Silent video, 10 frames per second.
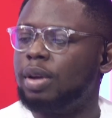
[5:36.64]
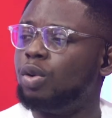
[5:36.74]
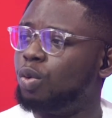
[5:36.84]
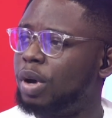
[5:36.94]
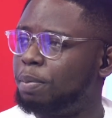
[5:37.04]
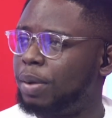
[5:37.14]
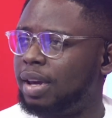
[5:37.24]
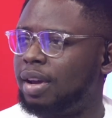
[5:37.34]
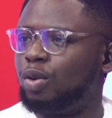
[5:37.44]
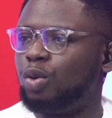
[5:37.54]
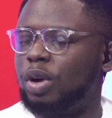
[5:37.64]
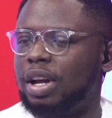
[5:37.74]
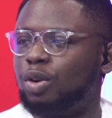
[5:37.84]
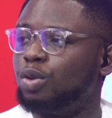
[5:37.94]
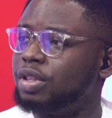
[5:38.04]
lower pay and lower
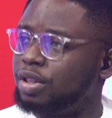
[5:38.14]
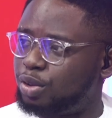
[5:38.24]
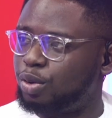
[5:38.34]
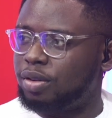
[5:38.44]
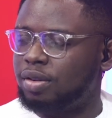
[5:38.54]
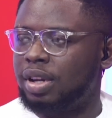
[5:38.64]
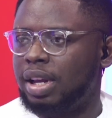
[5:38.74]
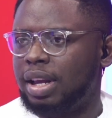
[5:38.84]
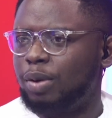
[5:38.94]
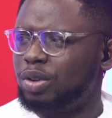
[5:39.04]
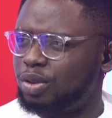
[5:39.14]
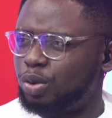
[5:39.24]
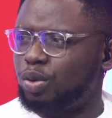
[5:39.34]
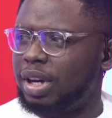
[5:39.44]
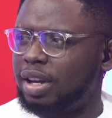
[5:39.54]
conditions, which is
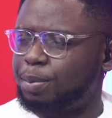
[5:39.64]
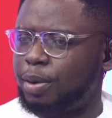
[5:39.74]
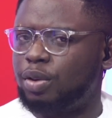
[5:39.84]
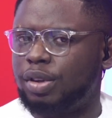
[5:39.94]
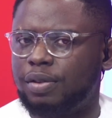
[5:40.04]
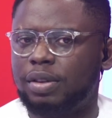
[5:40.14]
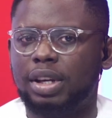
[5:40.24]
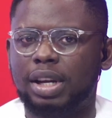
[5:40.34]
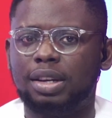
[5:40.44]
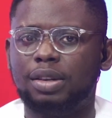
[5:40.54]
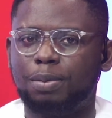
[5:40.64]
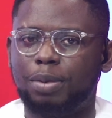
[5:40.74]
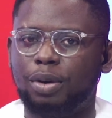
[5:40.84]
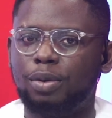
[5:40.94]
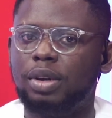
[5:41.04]
also an exploitative thing. And this
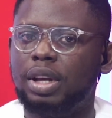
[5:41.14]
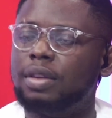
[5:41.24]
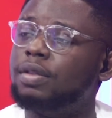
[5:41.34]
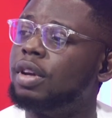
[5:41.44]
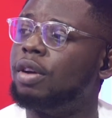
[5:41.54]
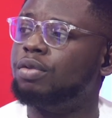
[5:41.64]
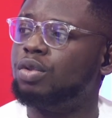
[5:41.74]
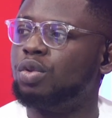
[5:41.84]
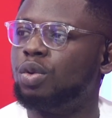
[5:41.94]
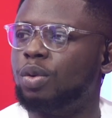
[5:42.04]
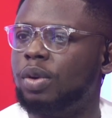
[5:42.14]
bill serves to